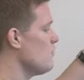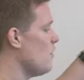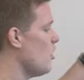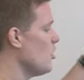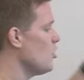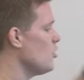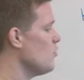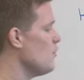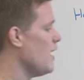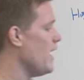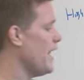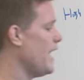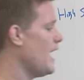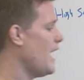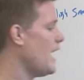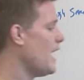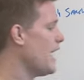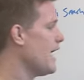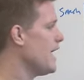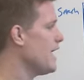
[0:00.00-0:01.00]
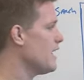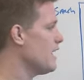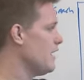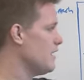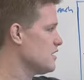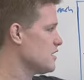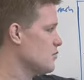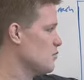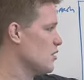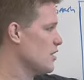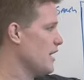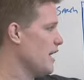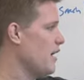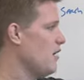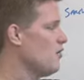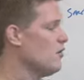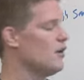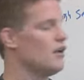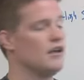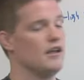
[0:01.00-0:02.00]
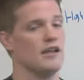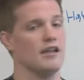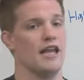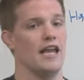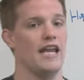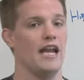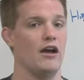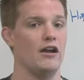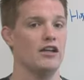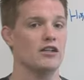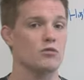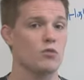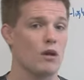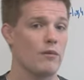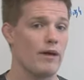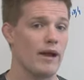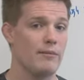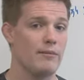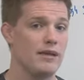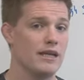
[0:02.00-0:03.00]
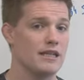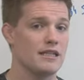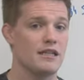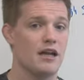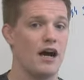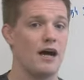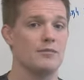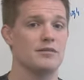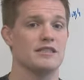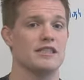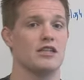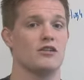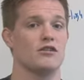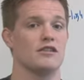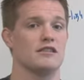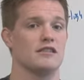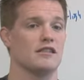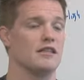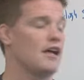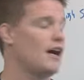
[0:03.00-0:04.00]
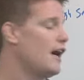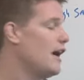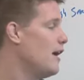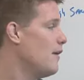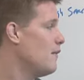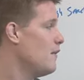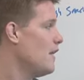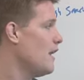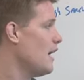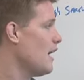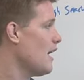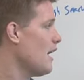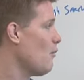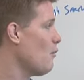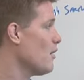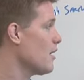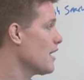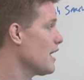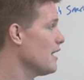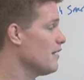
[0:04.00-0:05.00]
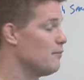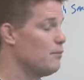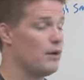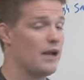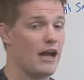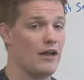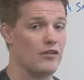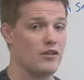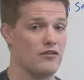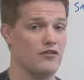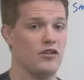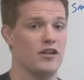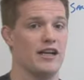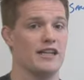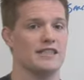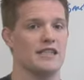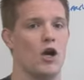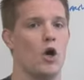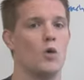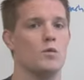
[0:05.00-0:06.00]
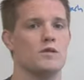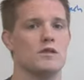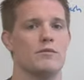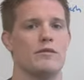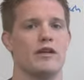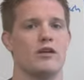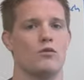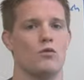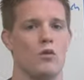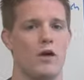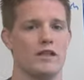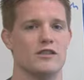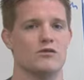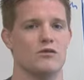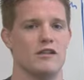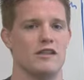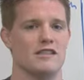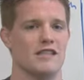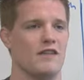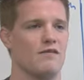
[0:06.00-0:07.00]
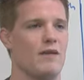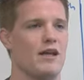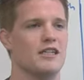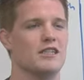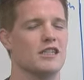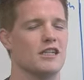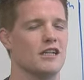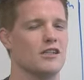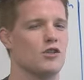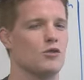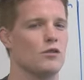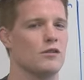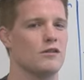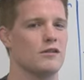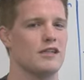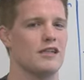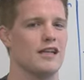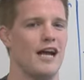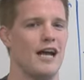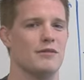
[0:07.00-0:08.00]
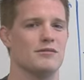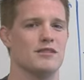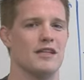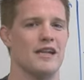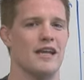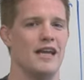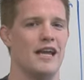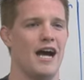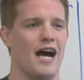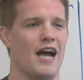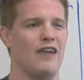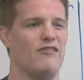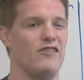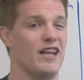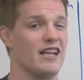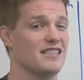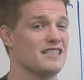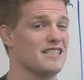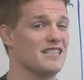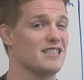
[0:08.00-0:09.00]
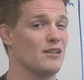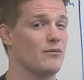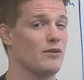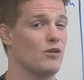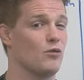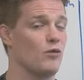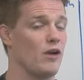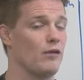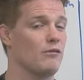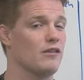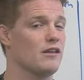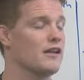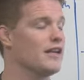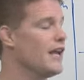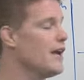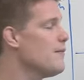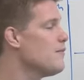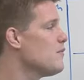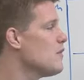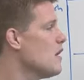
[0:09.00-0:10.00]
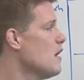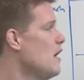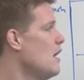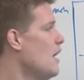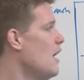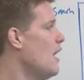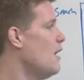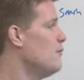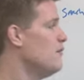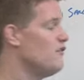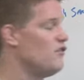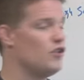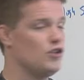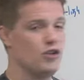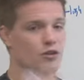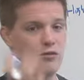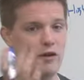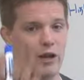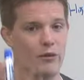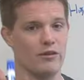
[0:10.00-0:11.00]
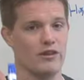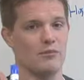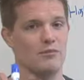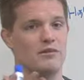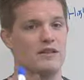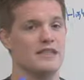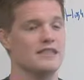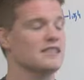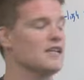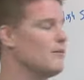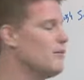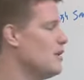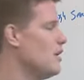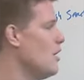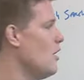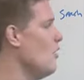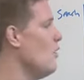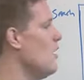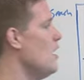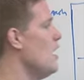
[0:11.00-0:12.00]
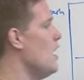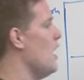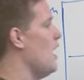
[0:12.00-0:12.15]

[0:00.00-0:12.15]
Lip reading: volume and high customer count. Okay, now here's one of my big top secrets that I want to kind of put out there for you guys, and hope somebody runs with this. I've mentioned it 2 or 3 times, and I've yet to see somebody run with it yet. If you do run with it, please let me know.